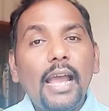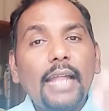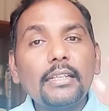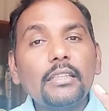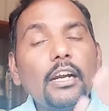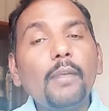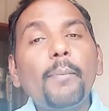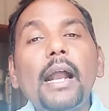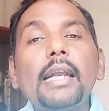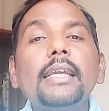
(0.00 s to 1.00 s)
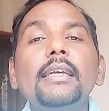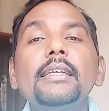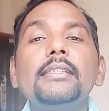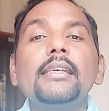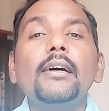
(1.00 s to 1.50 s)
And the third part
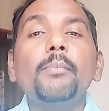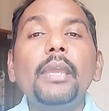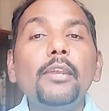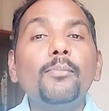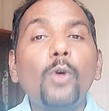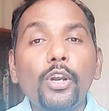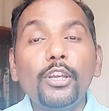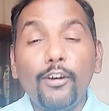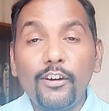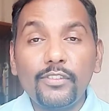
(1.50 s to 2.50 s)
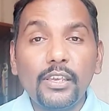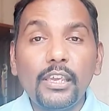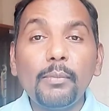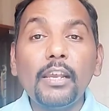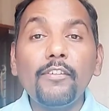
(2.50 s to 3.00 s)
is a main body of the
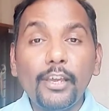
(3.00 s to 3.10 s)
email,